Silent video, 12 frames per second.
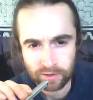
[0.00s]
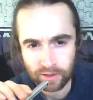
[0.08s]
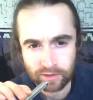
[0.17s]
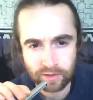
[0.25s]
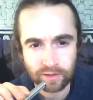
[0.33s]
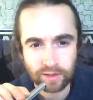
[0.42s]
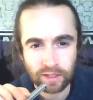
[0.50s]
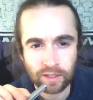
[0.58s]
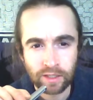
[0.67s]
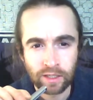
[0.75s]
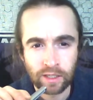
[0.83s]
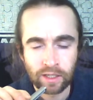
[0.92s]

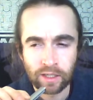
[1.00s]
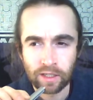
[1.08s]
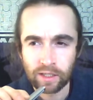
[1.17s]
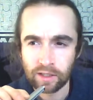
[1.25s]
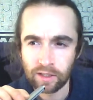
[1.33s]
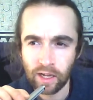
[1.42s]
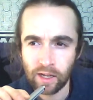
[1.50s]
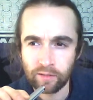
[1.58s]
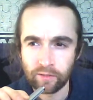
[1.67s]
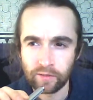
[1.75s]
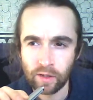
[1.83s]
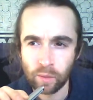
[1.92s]
identity,
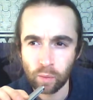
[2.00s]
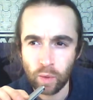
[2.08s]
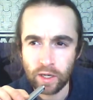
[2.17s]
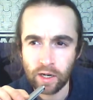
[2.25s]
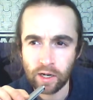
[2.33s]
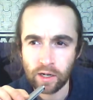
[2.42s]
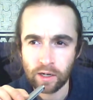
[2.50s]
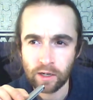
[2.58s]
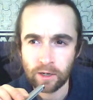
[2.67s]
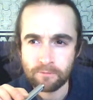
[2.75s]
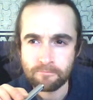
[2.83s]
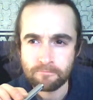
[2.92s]
then we
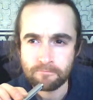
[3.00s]
are